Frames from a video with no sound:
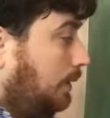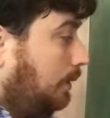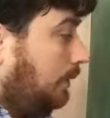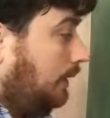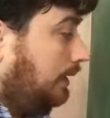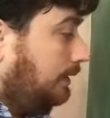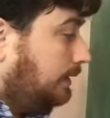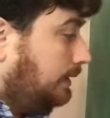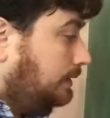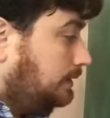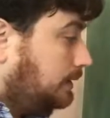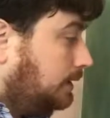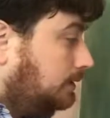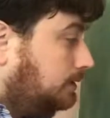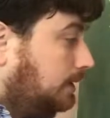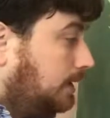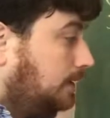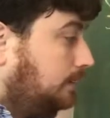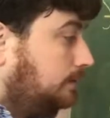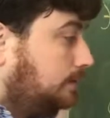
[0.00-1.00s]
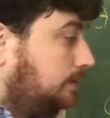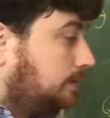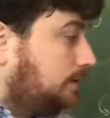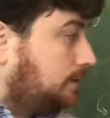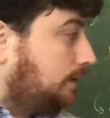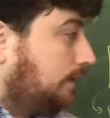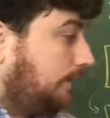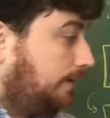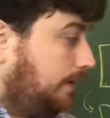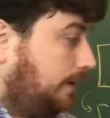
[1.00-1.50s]
write these all out,
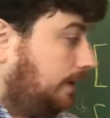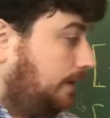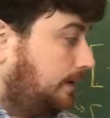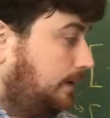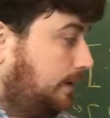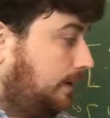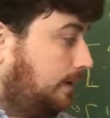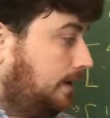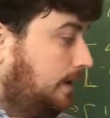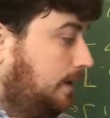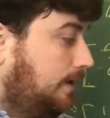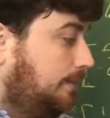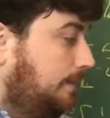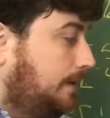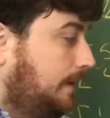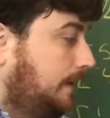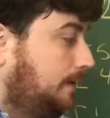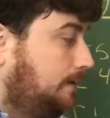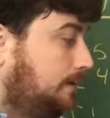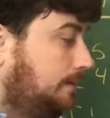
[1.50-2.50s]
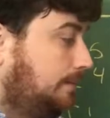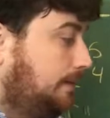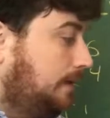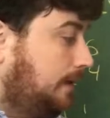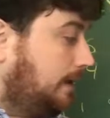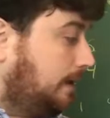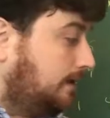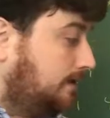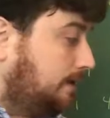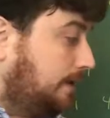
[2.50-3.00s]
show them that m has to
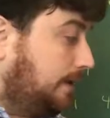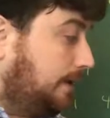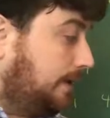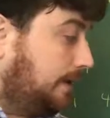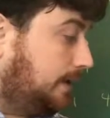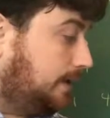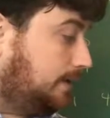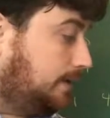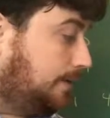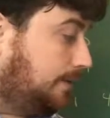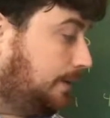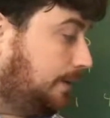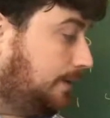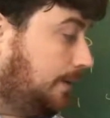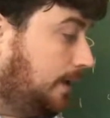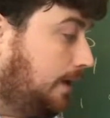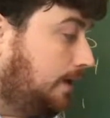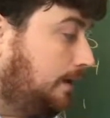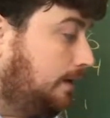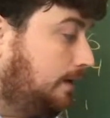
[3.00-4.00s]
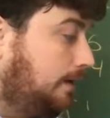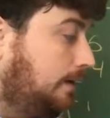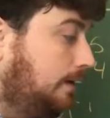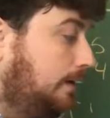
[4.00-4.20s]
be x, n has to be y.